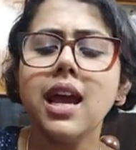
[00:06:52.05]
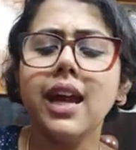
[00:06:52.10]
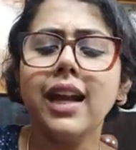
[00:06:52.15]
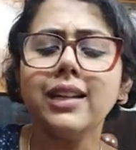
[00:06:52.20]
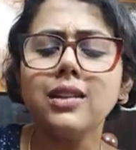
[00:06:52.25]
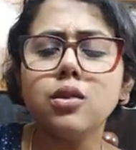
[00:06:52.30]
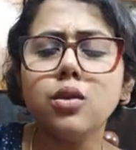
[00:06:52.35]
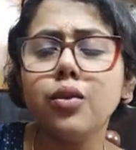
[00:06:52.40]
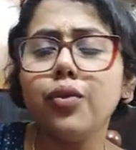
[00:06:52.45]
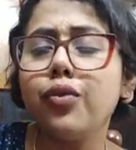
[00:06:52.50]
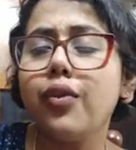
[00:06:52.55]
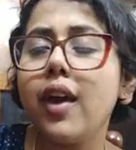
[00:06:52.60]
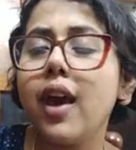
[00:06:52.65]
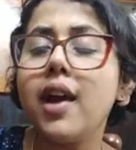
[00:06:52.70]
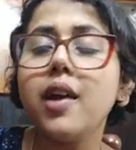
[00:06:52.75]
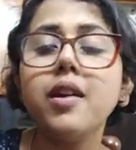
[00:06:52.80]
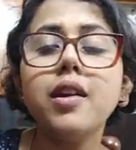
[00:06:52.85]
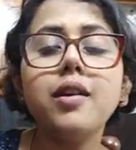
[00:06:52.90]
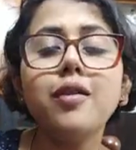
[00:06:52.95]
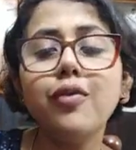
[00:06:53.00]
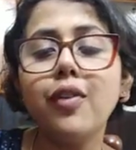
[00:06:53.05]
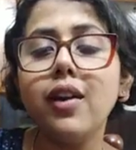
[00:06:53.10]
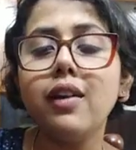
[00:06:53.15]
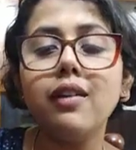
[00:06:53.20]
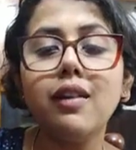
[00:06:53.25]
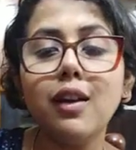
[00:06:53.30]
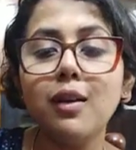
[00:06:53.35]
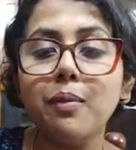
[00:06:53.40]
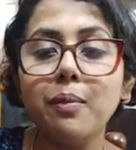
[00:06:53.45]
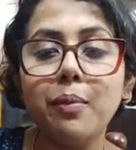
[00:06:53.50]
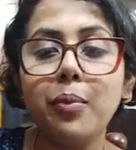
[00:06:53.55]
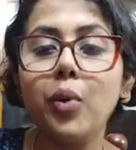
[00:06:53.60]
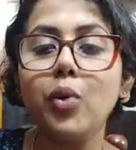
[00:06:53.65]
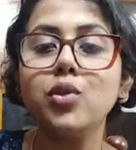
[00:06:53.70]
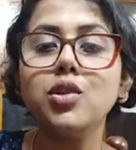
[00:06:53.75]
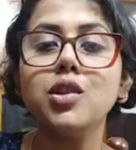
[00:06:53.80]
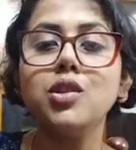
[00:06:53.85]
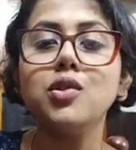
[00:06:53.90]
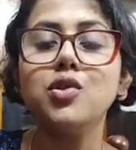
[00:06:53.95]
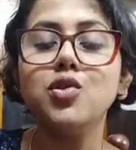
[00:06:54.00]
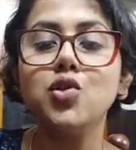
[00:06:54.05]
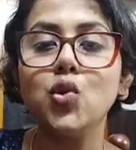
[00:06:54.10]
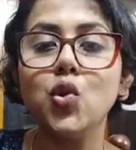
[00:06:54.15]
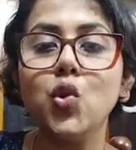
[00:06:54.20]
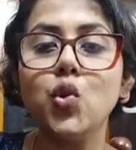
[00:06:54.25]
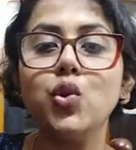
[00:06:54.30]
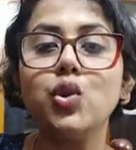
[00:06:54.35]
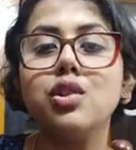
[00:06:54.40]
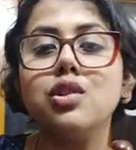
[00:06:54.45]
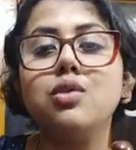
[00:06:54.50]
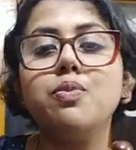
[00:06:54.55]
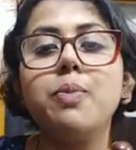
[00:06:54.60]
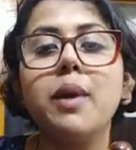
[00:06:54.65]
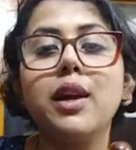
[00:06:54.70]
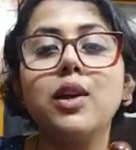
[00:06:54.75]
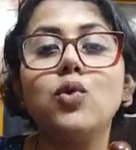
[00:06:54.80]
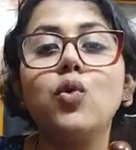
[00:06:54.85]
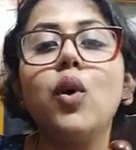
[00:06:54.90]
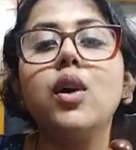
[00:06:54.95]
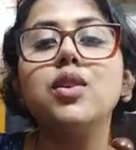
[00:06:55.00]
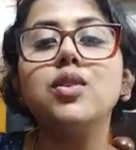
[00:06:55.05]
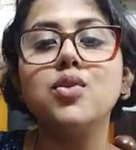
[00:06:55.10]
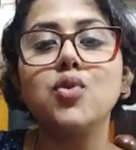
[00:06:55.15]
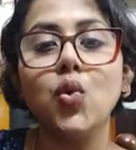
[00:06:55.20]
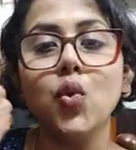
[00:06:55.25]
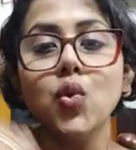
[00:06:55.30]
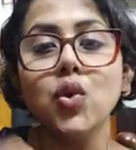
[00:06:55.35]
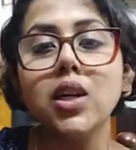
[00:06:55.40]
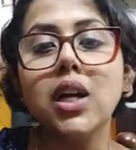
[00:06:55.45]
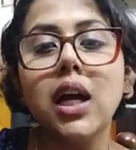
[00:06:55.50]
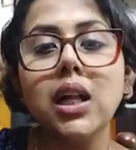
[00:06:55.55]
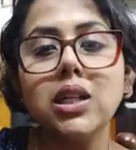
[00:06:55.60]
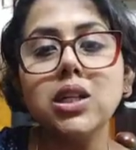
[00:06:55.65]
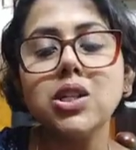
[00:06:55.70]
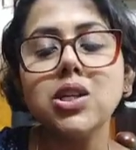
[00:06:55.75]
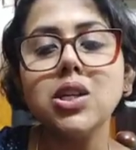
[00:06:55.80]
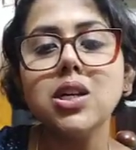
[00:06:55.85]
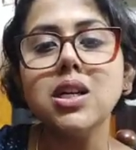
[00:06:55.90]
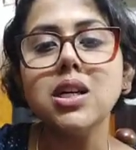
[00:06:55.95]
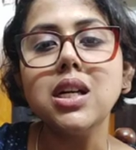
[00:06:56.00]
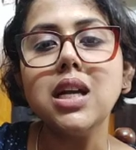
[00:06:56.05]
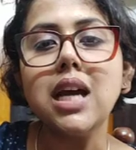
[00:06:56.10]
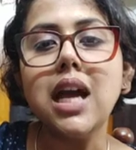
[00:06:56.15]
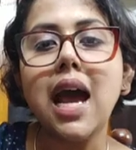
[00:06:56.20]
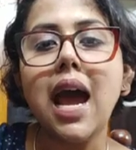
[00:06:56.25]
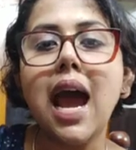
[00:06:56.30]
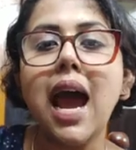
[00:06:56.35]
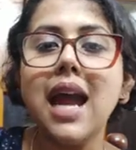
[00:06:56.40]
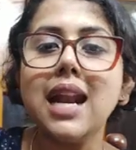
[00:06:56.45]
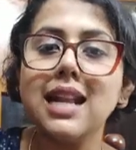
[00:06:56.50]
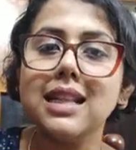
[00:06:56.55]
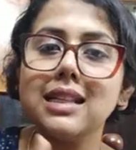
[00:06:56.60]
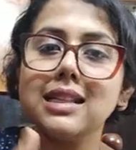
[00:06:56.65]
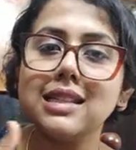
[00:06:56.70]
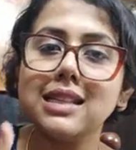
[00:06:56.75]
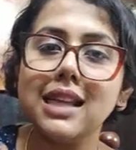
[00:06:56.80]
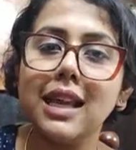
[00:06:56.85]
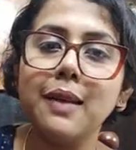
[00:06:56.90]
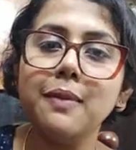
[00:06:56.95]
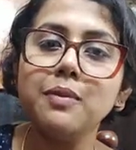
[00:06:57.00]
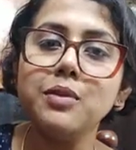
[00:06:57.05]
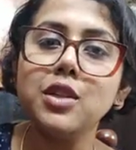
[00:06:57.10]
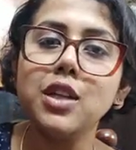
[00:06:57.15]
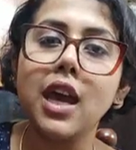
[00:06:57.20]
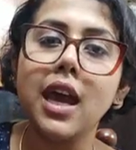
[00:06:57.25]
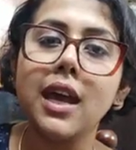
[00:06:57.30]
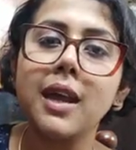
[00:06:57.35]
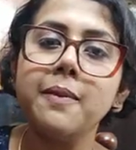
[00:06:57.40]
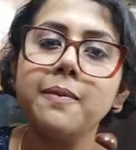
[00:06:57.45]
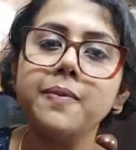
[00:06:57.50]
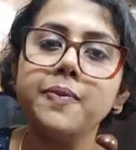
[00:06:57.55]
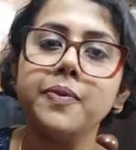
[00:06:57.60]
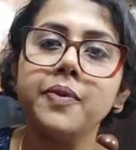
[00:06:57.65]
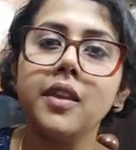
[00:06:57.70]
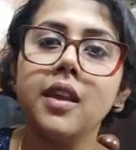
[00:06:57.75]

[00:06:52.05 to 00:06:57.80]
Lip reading: it's very, very important to respect one's own culture and at the same time